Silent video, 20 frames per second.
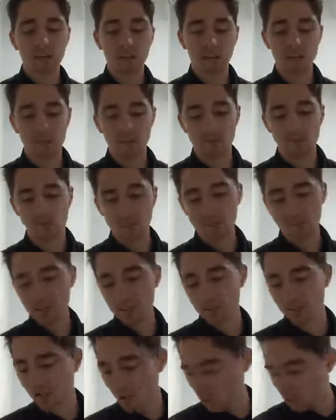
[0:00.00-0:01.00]
and we're playing the
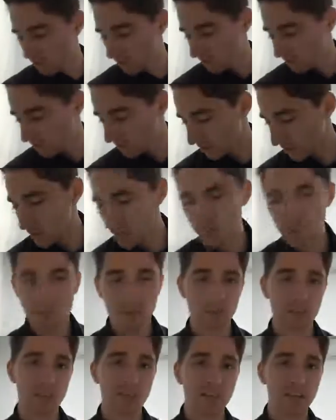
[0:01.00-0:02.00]
Gold Coast at
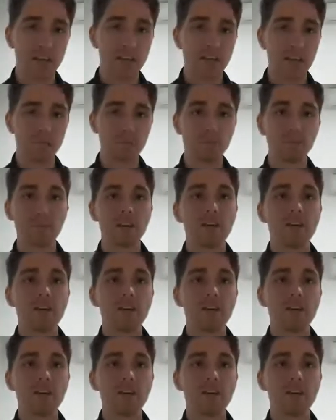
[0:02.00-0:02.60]
Metricon Stadium.